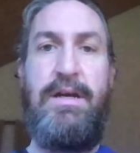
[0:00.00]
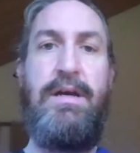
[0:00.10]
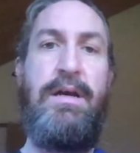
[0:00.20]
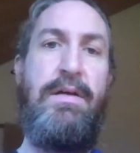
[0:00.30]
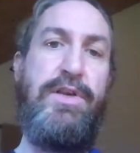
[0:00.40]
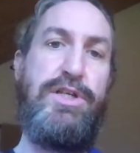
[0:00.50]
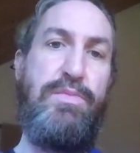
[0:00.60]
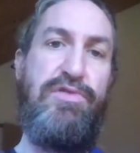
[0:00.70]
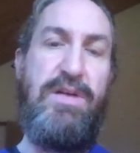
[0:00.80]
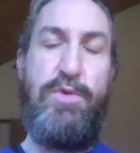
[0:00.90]
the
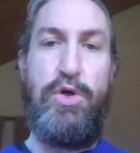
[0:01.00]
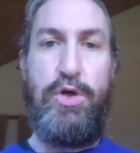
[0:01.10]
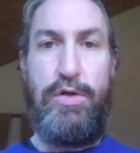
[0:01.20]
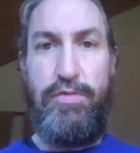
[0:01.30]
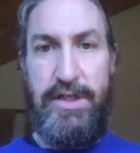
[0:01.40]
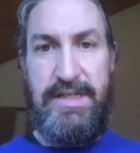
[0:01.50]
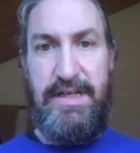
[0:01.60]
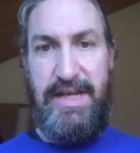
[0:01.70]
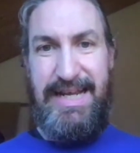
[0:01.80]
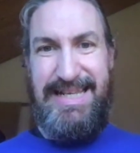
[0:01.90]
Supreme Court will
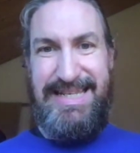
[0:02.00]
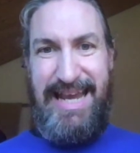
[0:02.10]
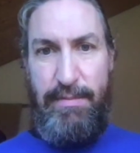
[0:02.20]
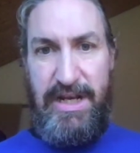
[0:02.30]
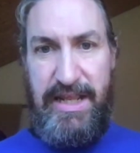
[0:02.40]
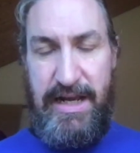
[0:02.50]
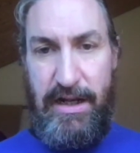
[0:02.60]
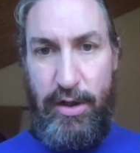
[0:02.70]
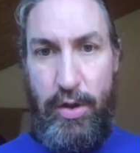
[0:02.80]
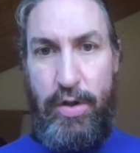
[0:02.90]
still examine
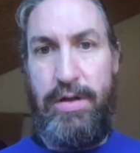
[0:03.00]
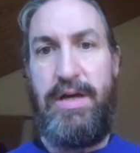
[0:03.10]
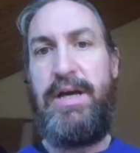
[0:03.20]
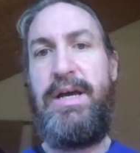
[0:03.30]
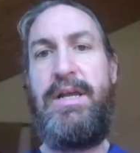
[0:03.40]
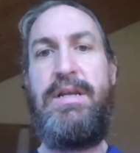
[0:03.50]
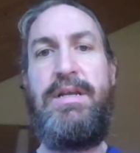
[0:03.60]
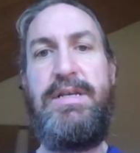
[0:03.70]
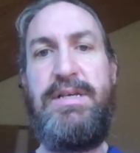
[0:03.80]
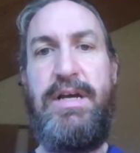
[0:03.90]
that law and
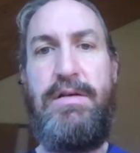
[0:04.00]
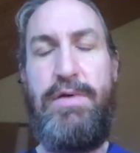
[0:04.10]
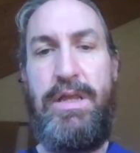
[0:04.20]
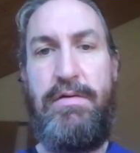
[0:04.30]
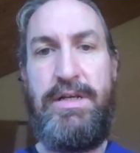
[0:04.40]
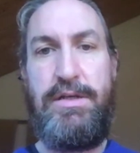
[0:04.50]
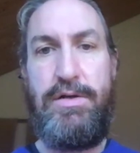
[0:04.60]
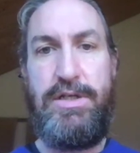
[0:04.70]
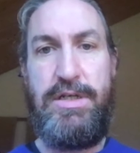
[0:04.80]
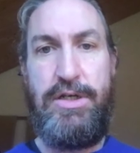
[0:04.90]
decide whether it's
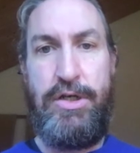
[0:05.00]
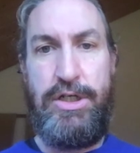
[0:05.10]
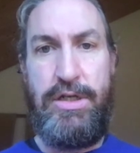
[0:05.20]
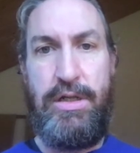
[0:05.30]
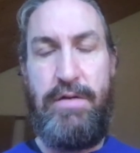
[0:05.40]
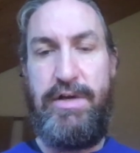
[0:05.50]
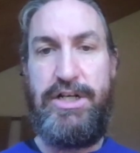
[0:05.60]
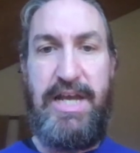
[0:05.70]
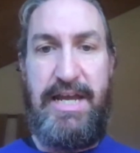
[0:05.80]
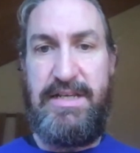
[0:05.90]
constitutional, in
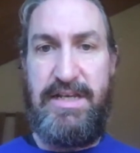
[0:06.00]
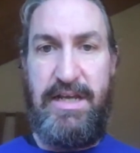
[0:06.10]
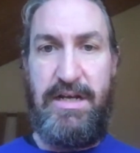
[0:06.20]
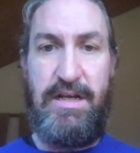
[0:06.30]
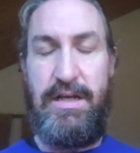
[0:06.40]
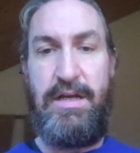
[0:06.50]
which case it